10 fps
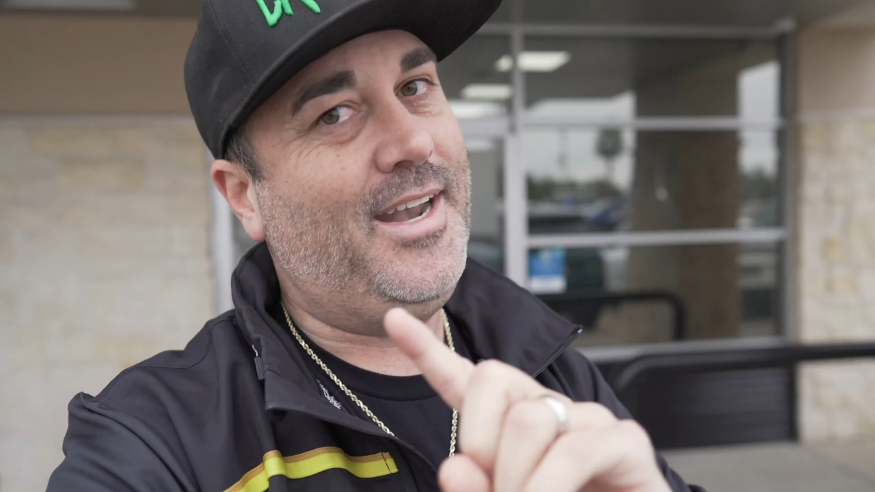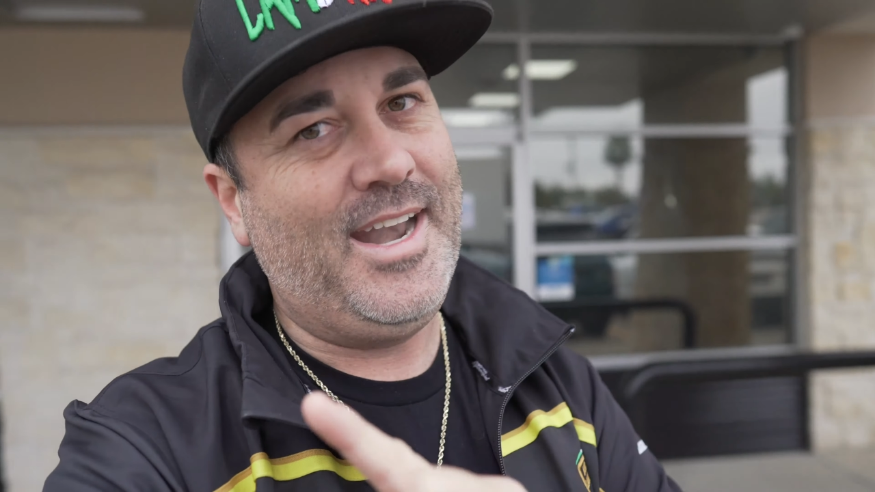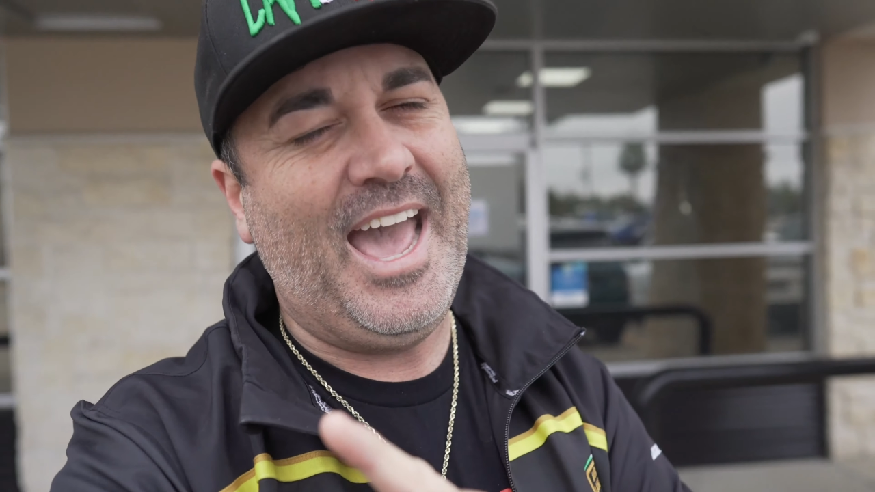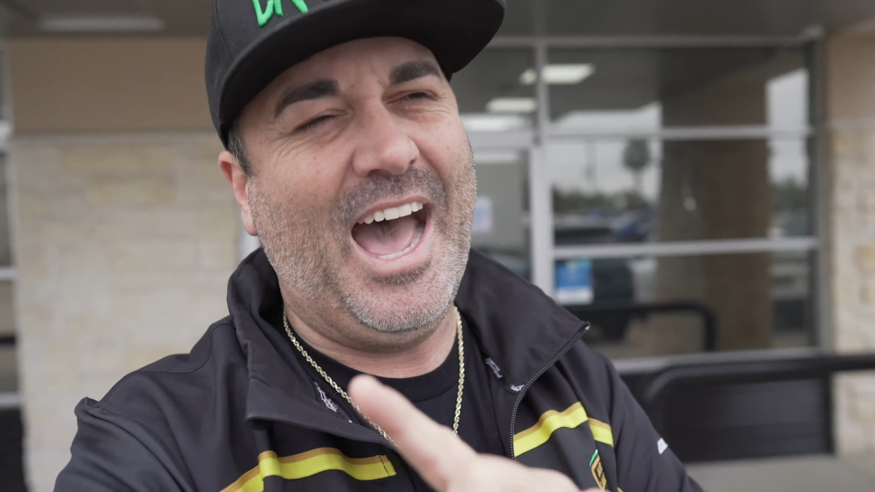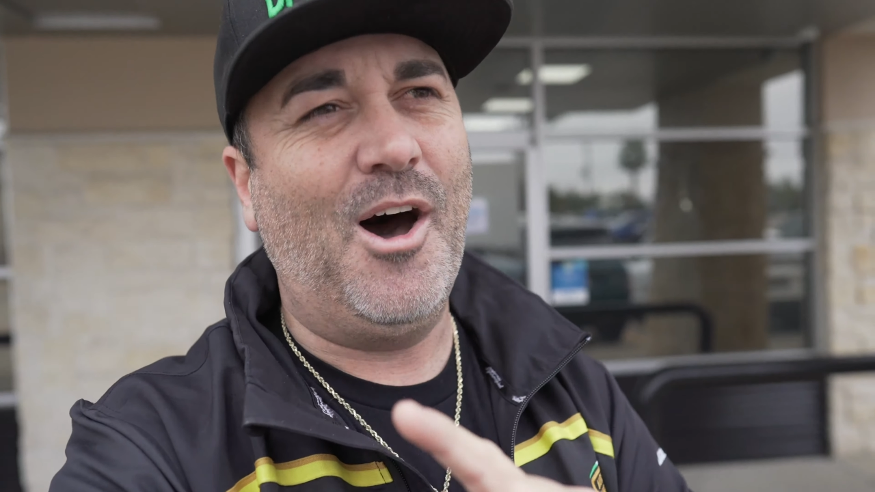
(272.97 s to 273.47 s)

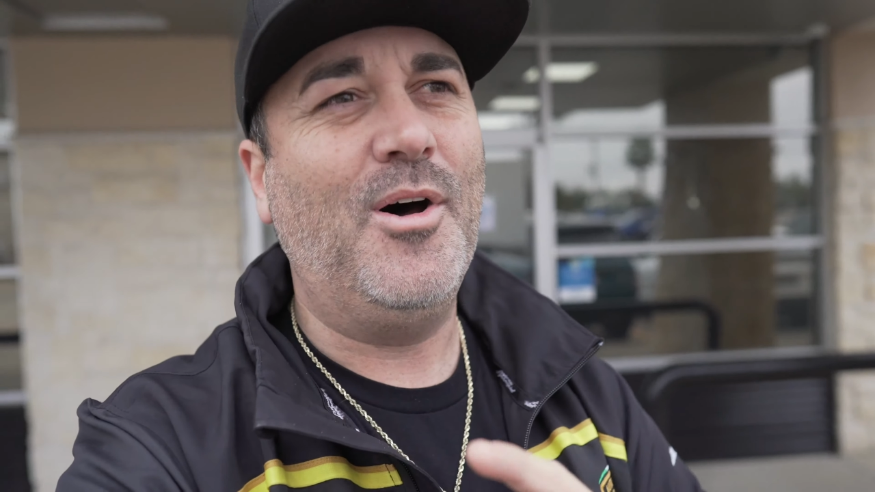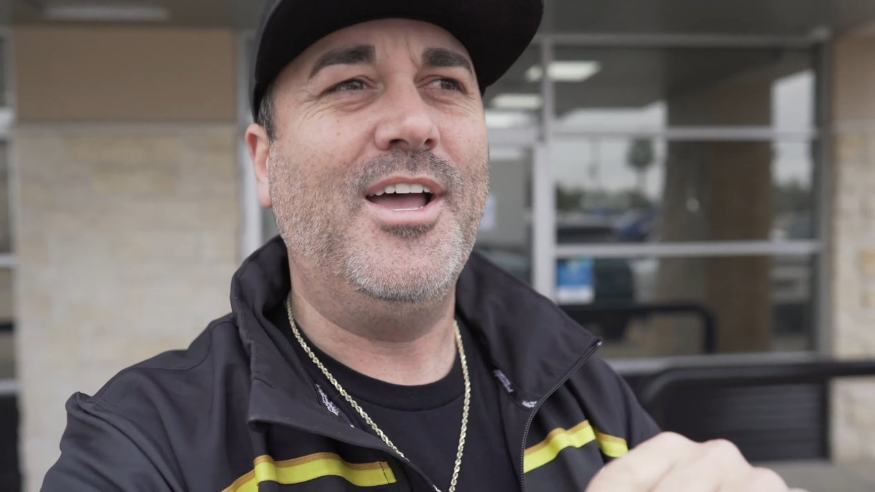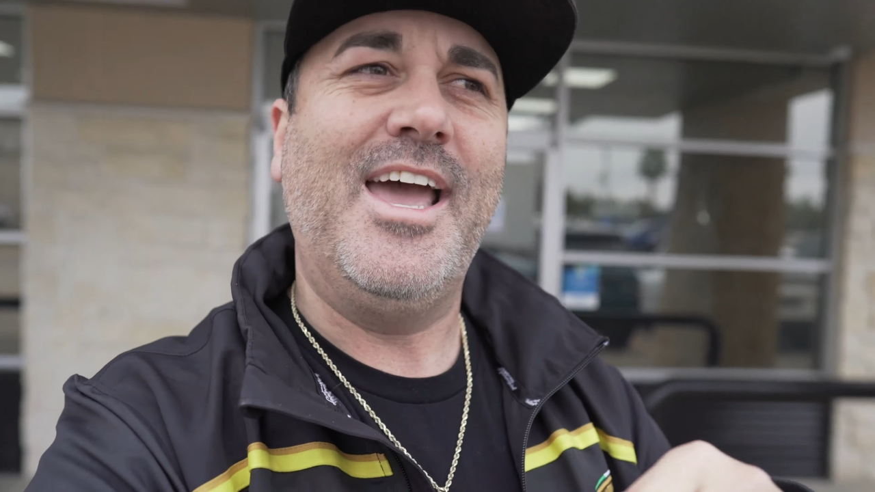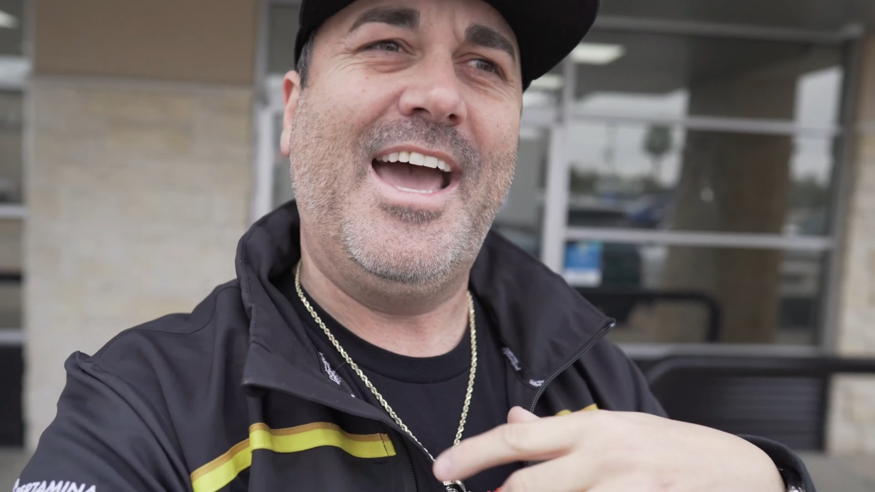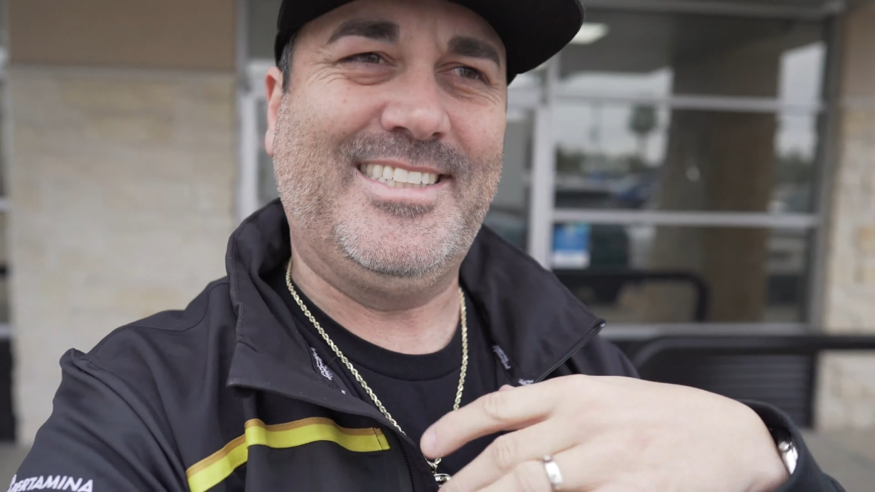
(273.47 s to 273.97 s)
now
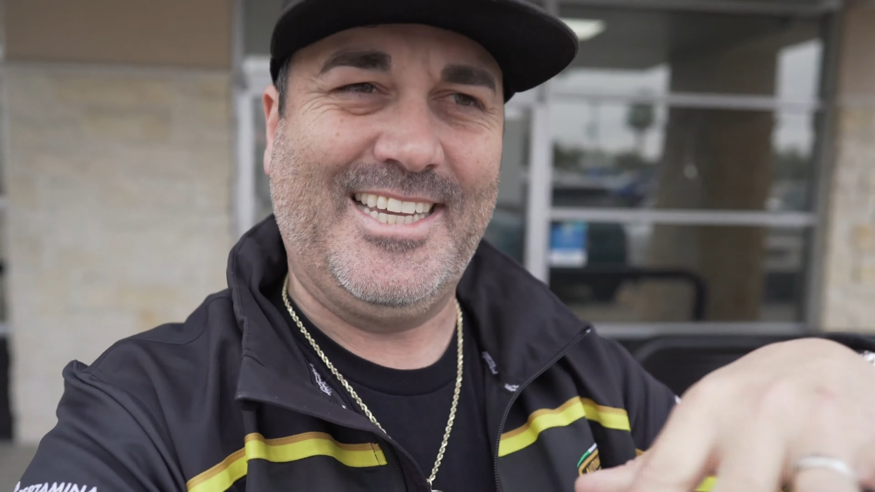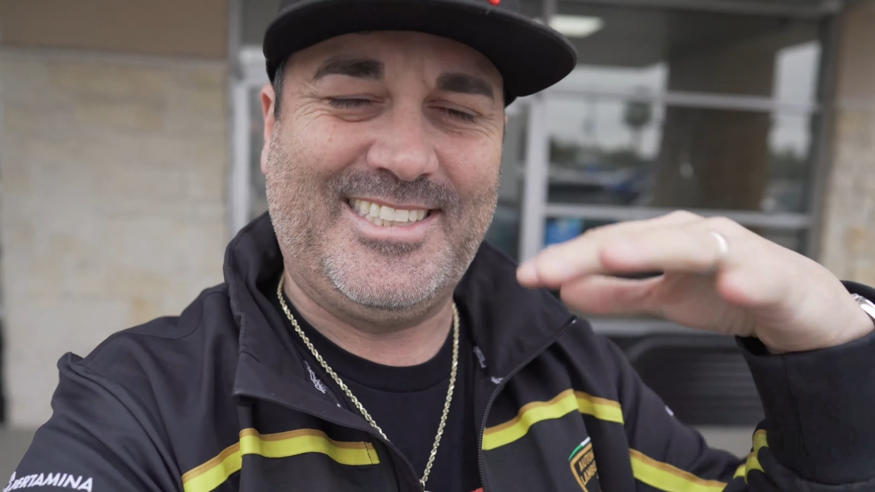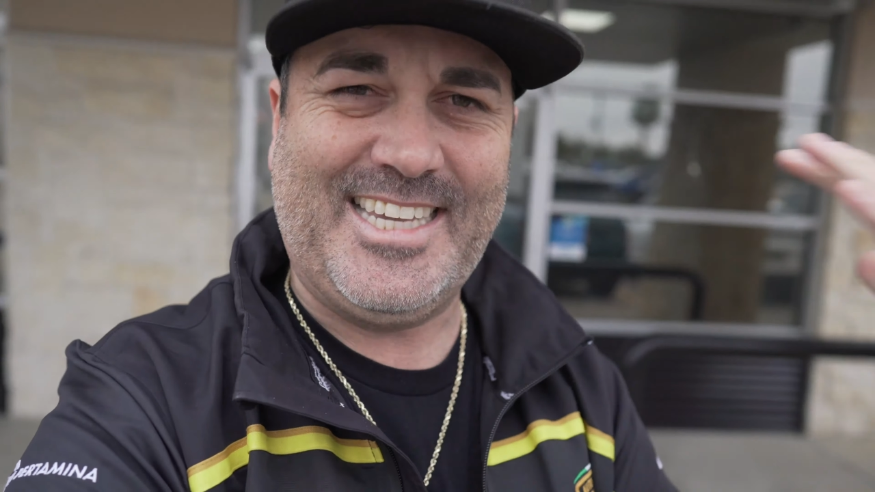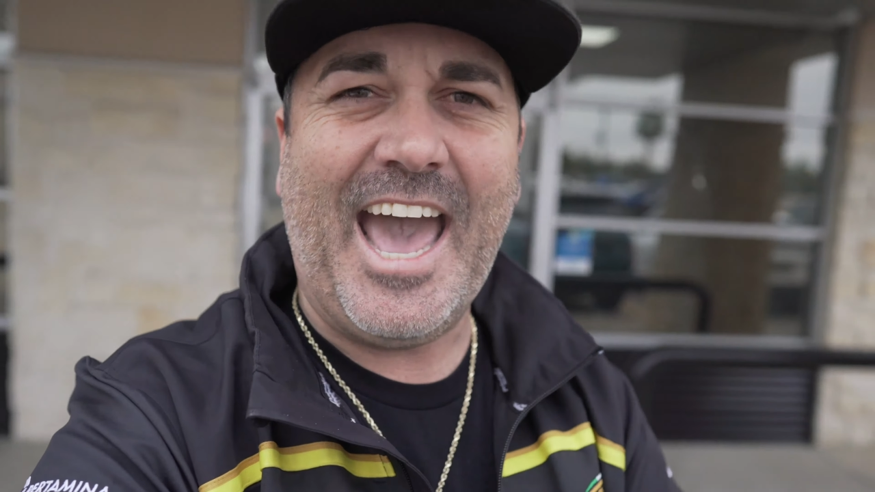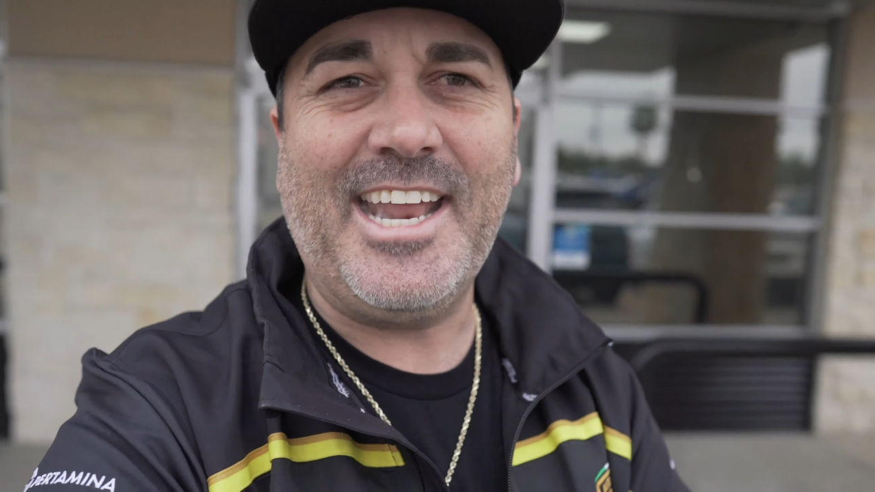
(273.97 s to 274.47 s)
as a
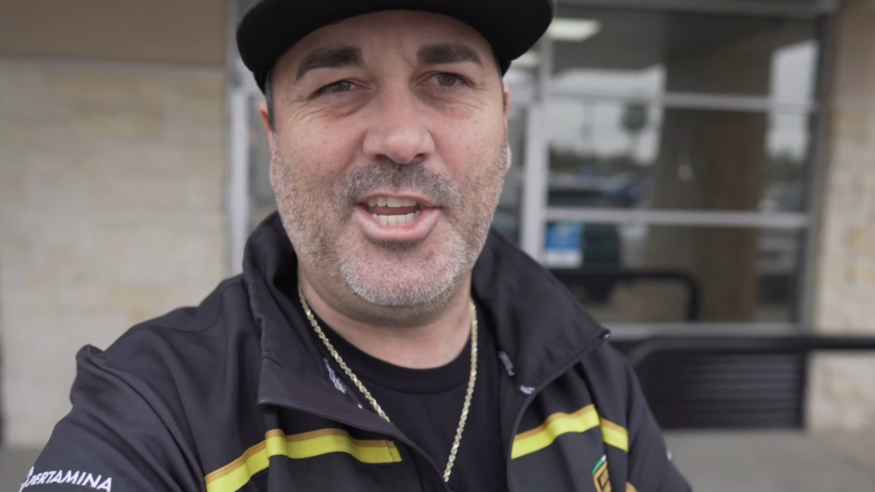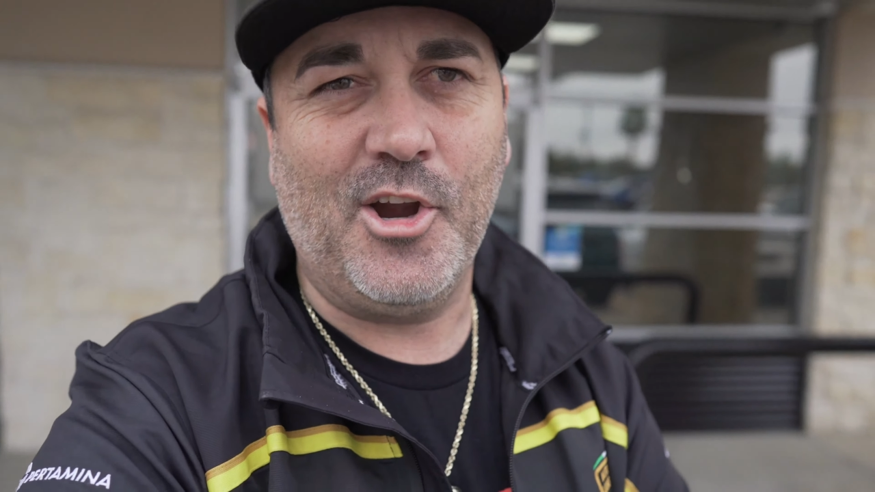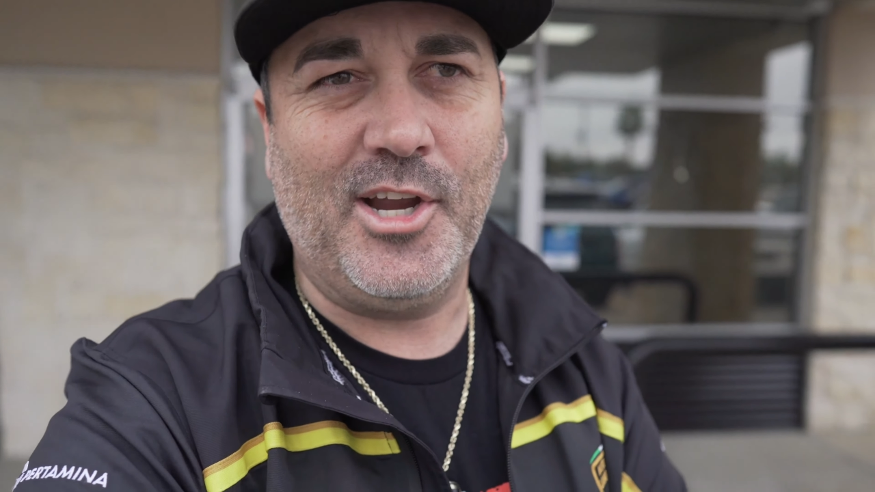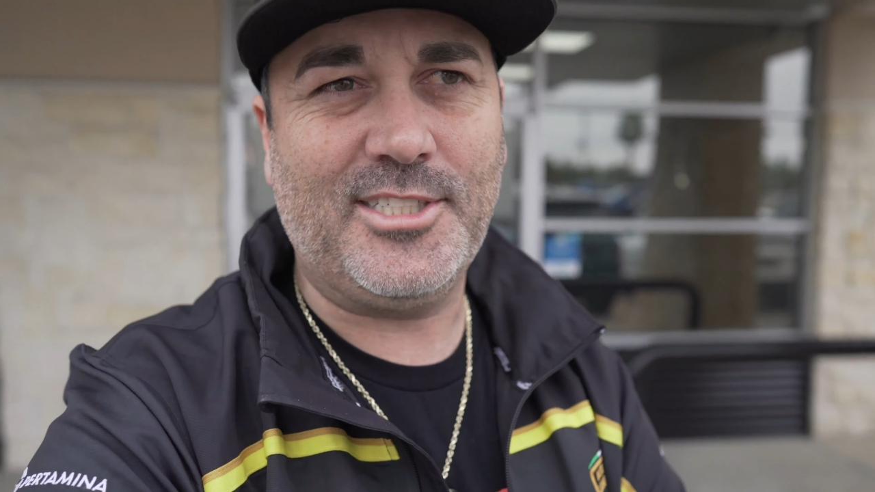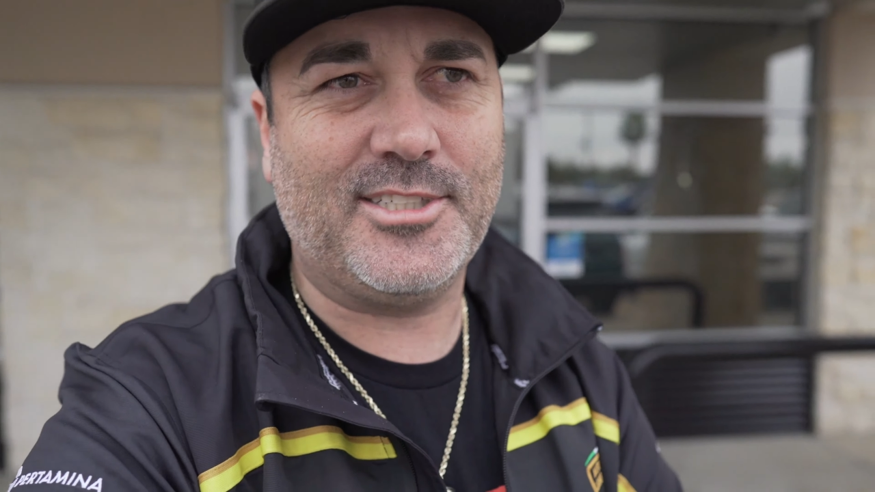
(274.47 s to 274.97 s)
sad
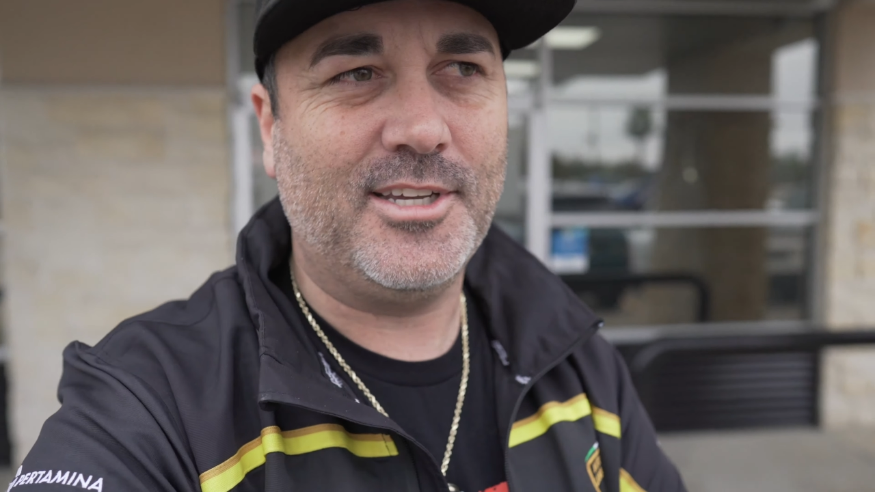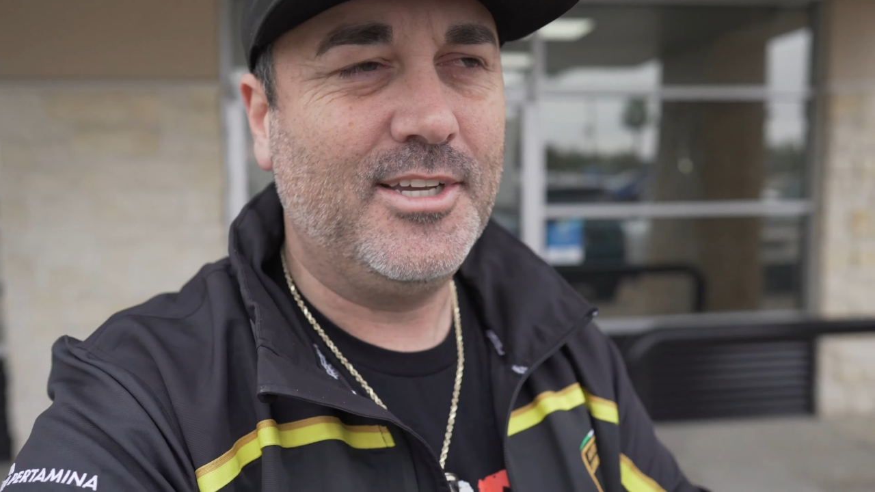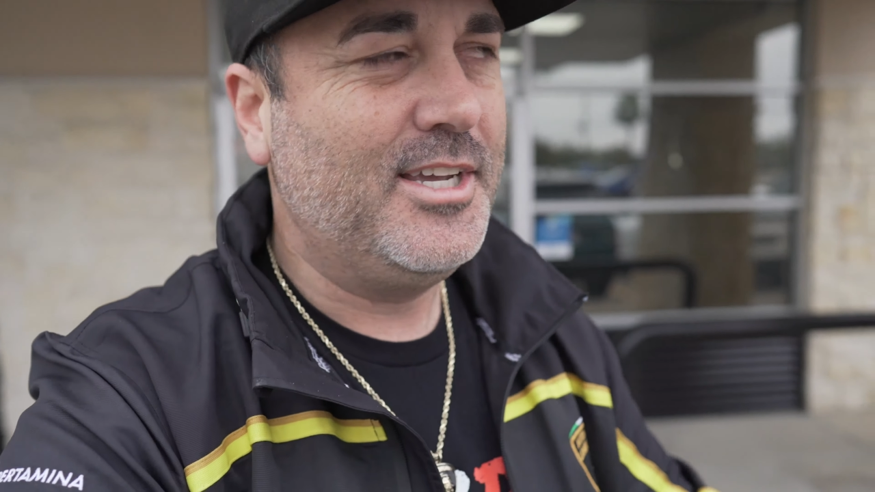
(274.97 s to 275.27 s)
Urus